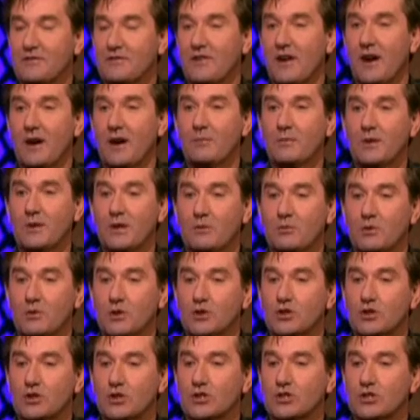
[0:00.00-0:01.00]
family,
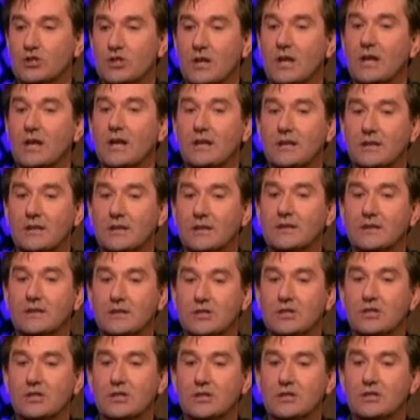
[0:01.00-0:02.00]
we're just delighted
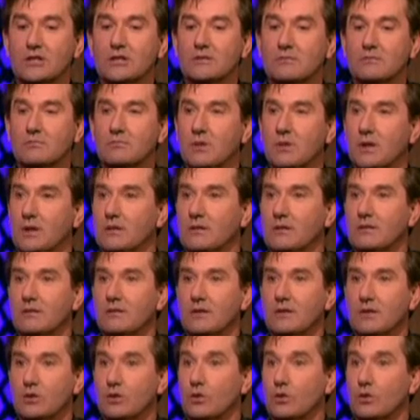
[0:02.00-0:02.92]
that she's been,